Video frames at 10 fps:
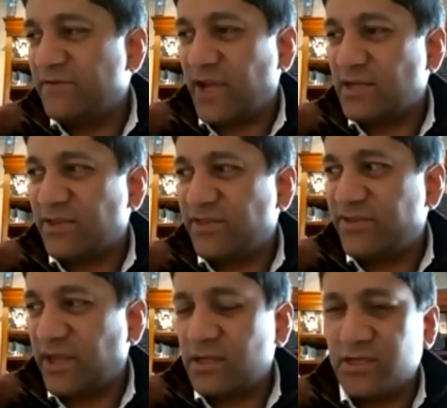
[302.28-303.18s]
fact, I
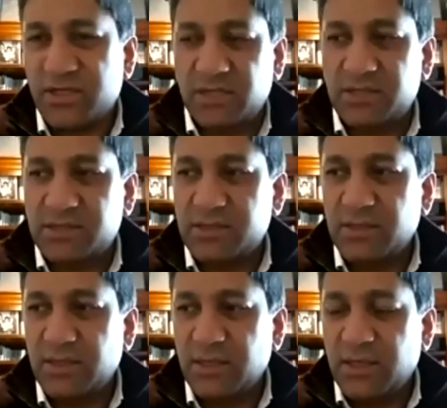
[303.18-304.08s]
think she's
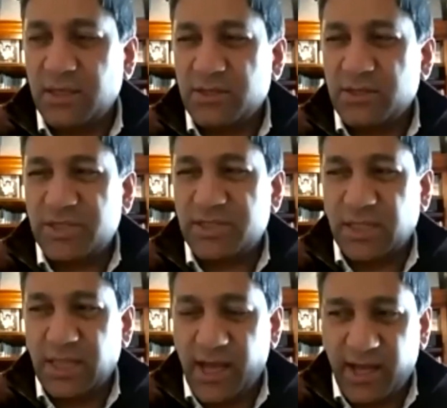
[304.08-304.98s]
she's the
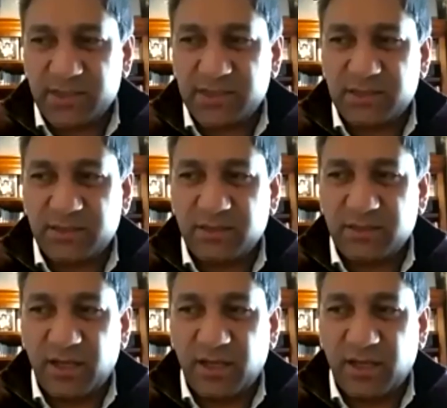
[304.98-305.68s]
last,